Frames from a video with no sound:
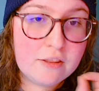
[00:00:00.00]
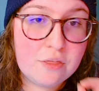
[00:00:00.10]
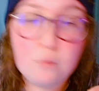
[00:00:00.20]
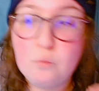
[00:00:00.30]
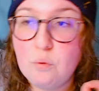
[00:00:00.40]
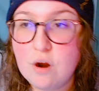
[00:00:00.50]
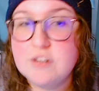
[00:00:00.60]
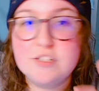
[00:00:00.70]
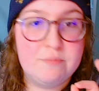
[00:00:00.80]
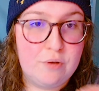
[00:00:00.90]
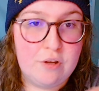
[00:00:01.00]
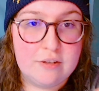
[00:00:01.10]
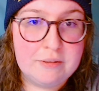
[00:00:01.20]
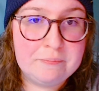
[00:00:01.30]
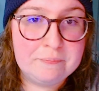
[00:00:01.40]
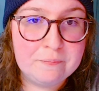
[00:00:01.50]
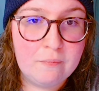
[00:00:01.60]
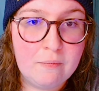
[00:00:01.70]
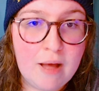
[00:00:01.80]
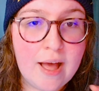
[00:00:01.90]
the worst book.
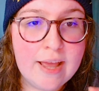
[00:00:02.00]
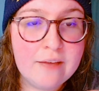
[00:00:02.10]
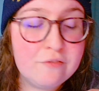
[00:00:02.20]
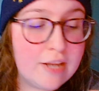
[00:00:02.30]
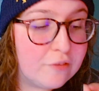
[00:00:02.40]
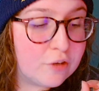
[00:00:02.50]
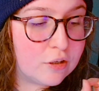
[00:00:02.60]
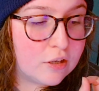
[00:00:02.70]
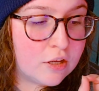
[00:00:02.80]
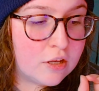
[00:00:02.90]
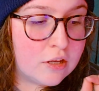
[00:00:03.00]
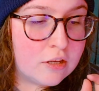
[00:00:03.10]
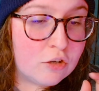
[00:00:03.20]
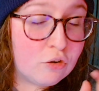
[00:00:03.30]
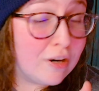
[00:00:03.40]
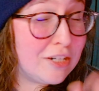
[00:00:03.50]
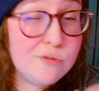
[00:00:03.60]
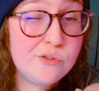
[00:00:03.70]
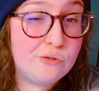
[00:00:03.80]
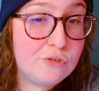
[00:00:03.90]
I have never, or I
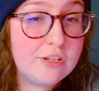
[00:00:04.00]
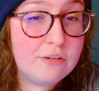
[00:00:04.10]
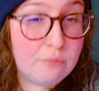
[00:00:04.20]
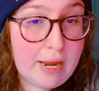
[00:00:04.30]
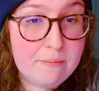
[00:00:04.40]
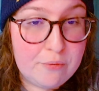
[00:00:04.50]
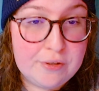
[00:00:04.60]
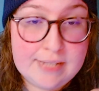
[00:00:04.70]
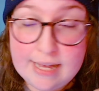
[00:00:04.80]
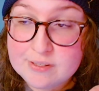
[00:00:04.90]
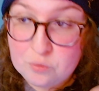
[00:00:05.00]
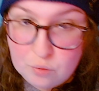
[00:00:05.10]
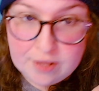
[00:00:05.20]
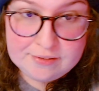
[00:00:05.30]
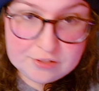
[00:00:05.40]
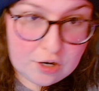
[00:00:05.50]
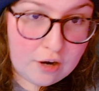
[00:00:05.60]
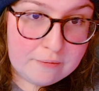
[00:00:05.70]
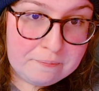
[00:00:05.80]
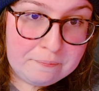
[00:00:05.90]
don't usually rate books as a 1
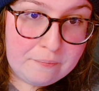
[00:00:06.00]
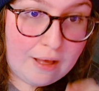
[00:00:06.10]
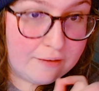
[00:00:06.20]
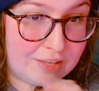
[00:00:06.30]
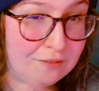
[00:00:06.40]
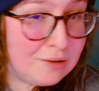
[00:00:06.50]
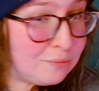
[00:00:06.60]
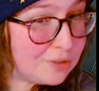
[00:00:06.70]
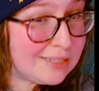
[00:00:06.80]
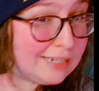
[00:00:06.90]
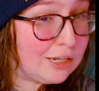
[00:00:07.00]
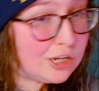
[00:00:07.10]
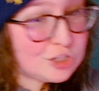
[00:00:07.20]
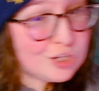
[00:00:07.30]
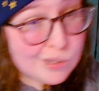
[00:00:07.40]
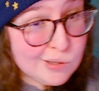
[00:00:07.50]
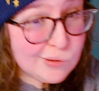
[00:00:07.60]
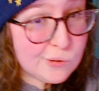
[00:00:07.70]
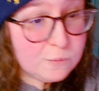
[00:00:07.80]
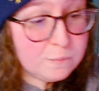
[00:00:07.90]
star. I've given books like a 2,